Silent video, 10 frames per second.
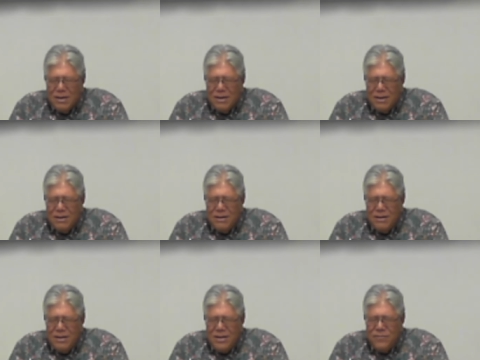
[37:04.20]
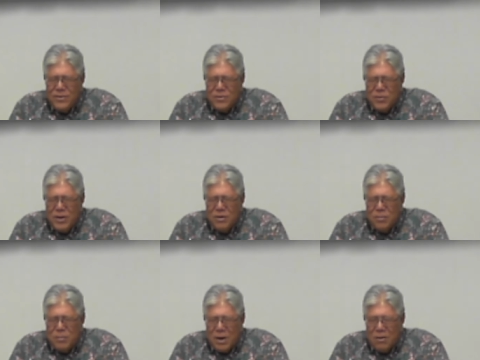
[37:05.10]
and in an even greater
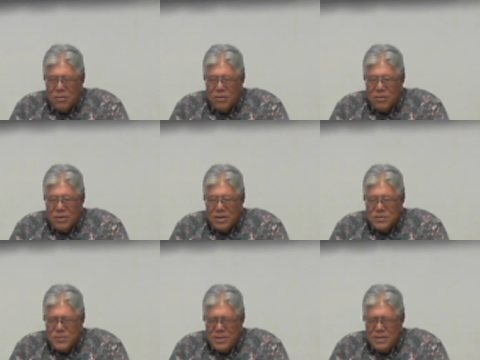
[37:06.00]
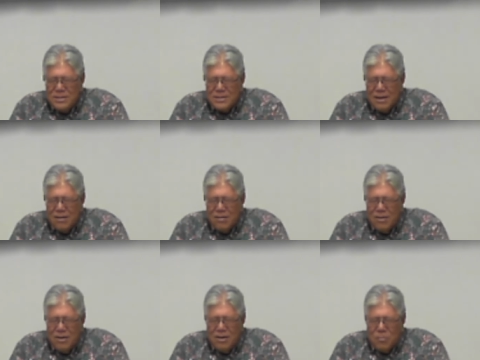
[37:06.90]
power, Lord, as we desire
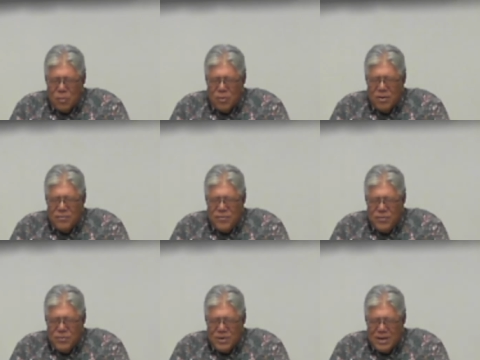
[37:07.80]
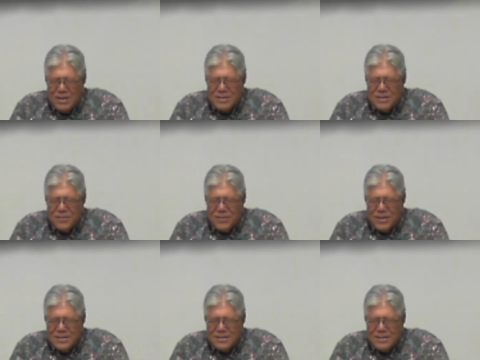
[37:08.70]
more of you and less of
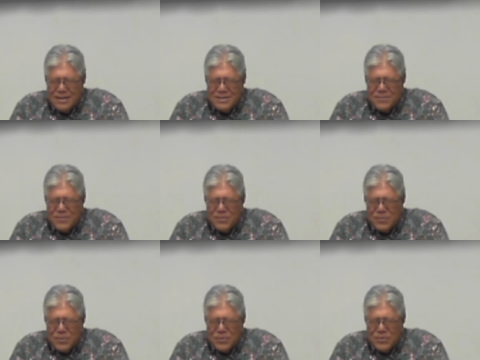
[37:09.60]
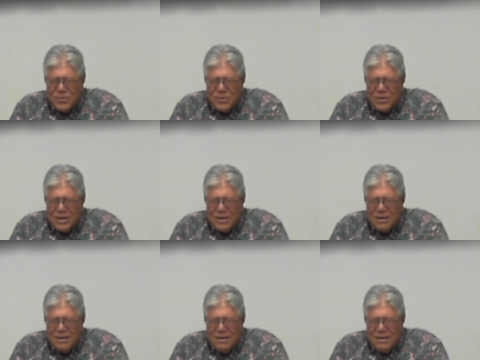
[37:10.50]
us, less of the world, Lord, and
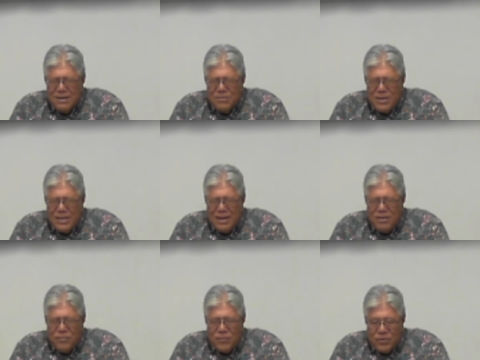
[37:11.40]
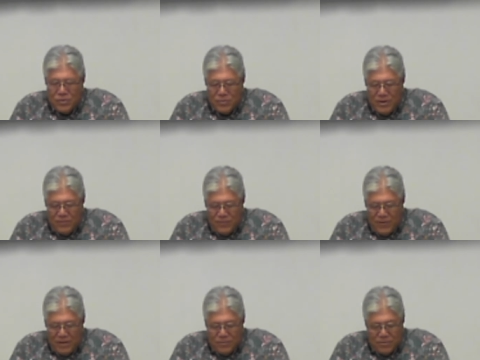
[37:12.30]
we thank you for your great
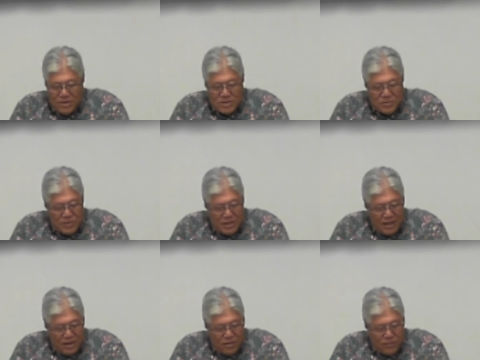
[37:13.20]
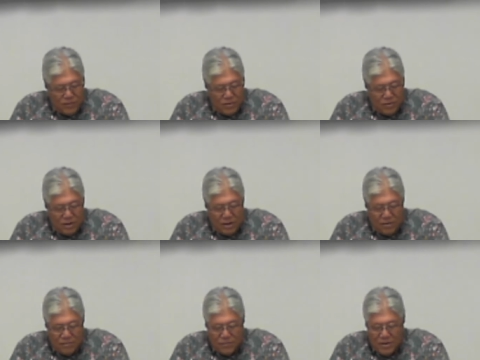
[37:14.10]
faithfulness. We thank you for your love.